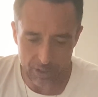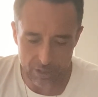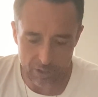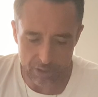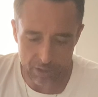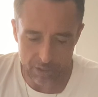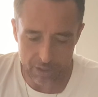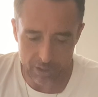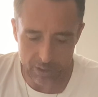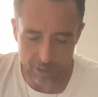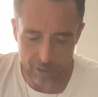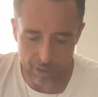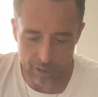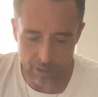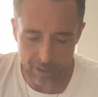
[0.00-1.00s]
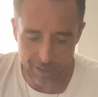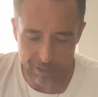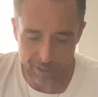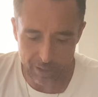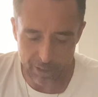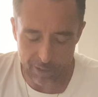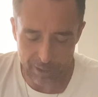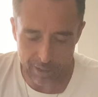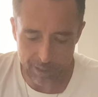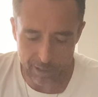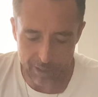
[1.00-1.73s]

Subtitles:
Nothing is said.